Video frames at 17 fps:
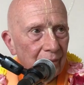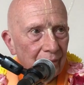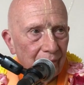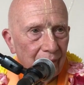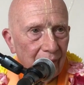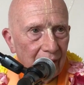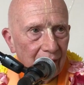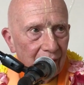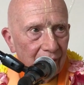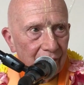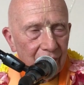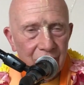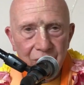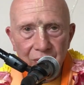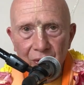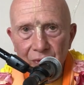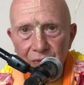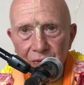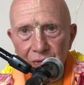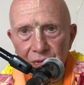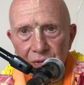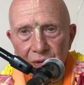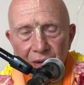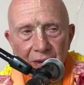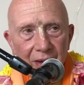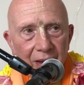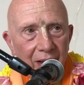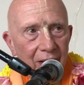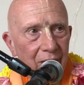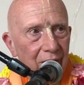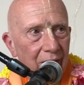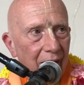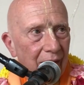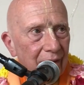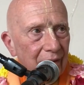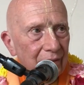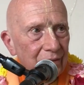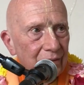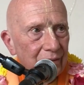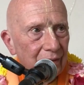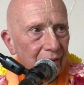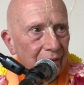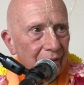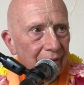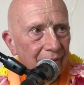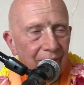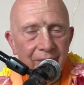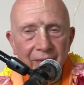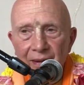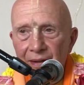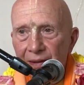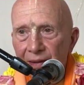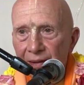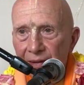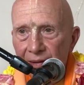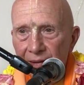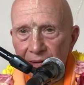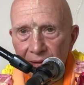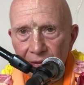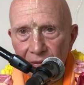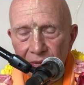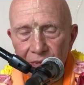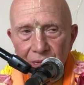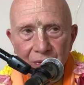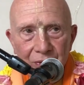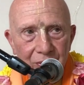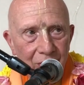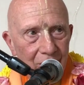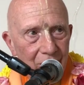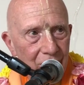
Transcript: many of the soldiers in the Yadu dynasty, King Yudhisthira.